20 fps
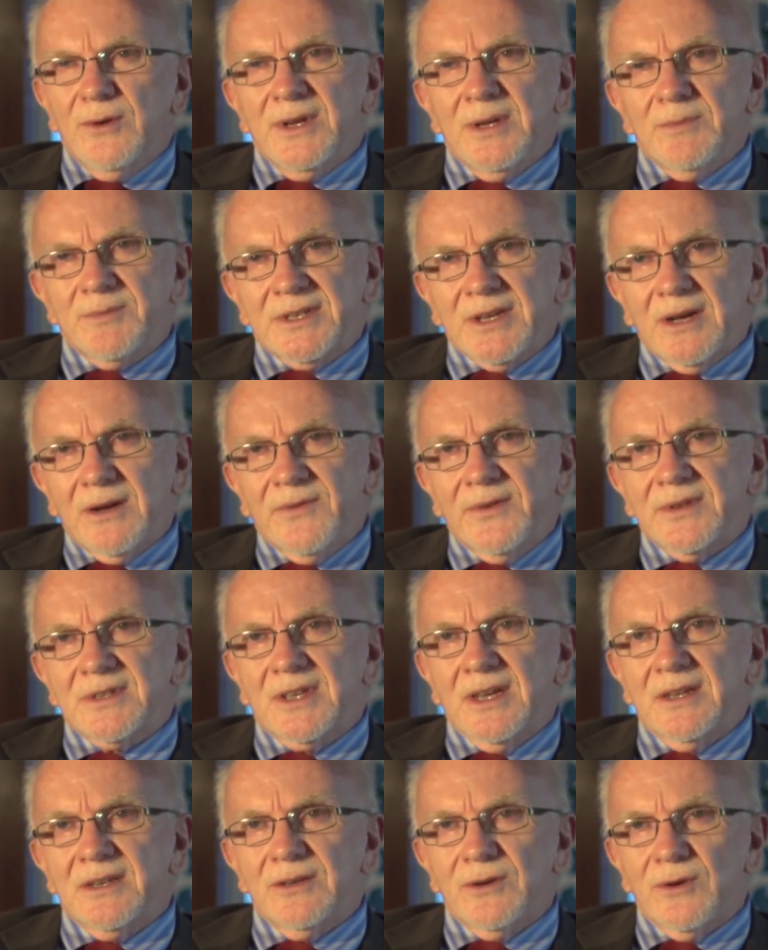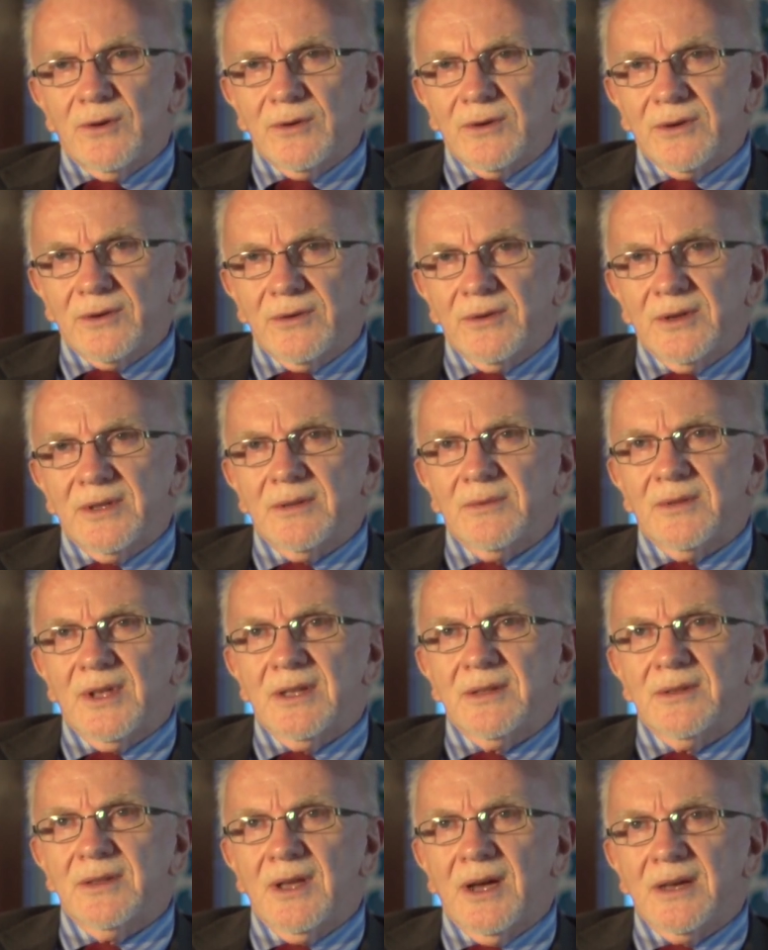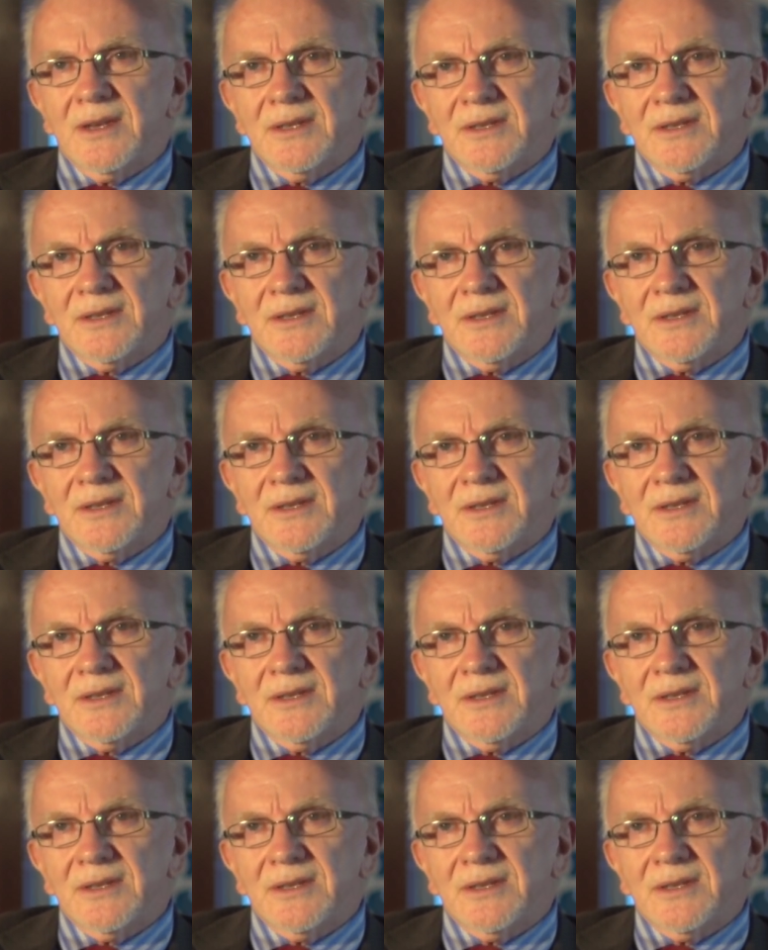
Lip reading: himself is getting older and not